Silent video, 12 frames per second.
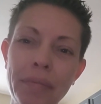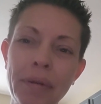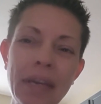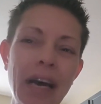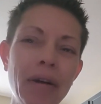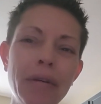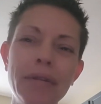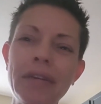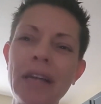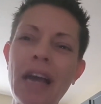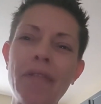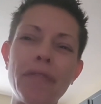But
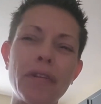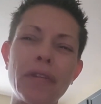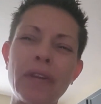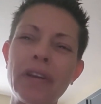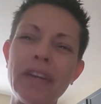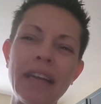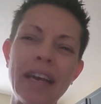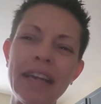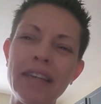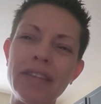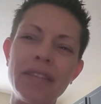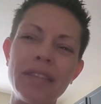now, after 30
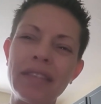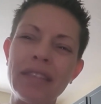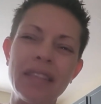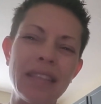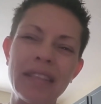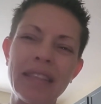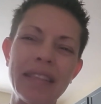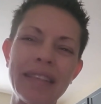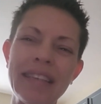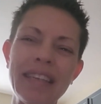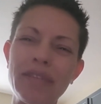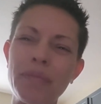days,
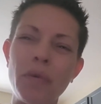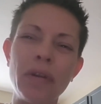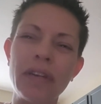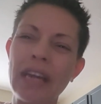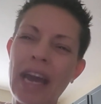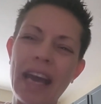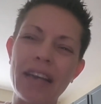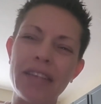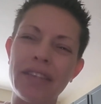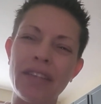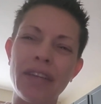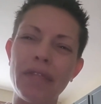it's more than an
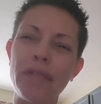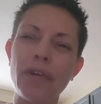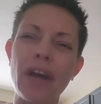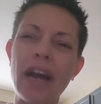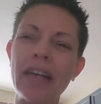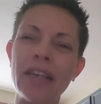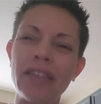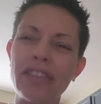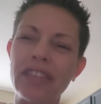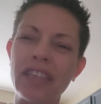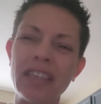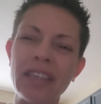accident if you're hiding
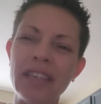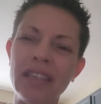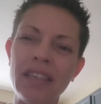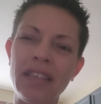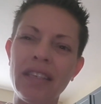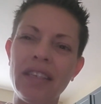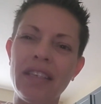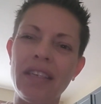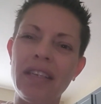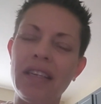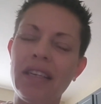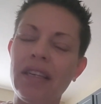shit
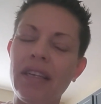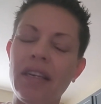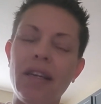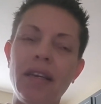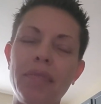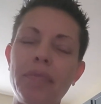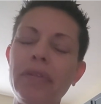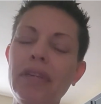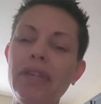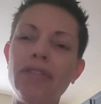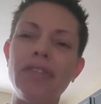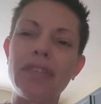
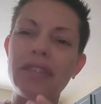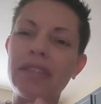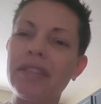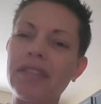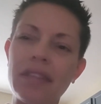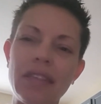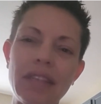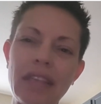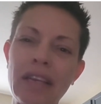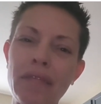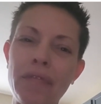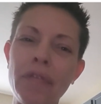please just,
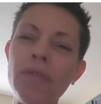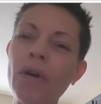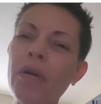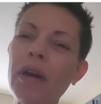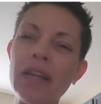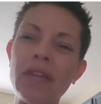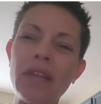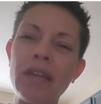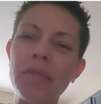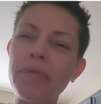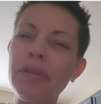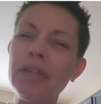if you know
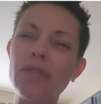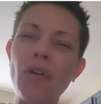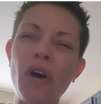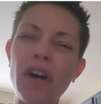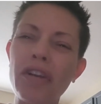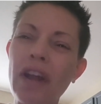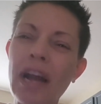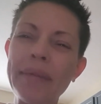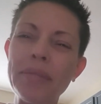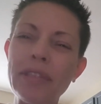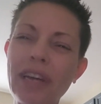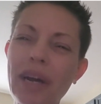anything, please call
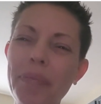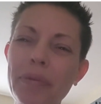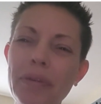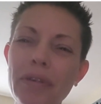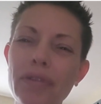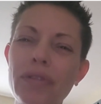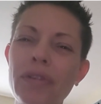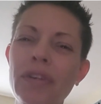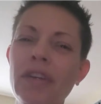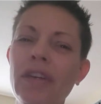Crime Stoppers.